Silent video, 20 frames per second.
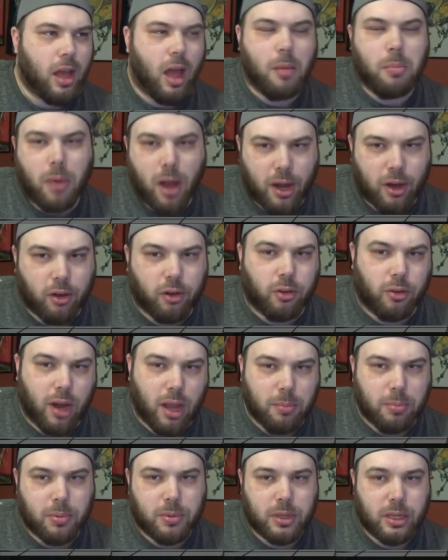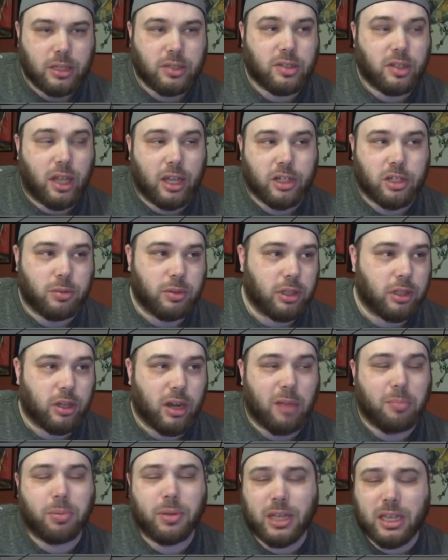a minor gripe. It's still actually really
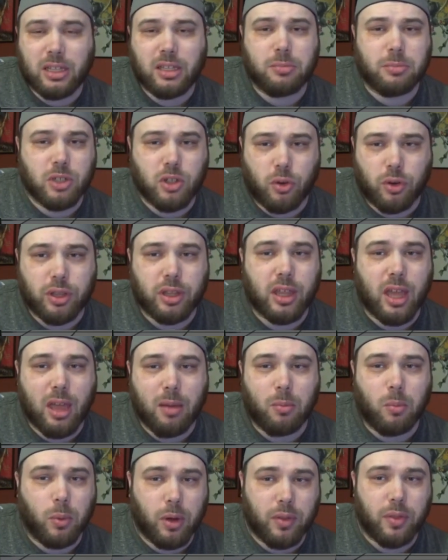good. I played the majority of the game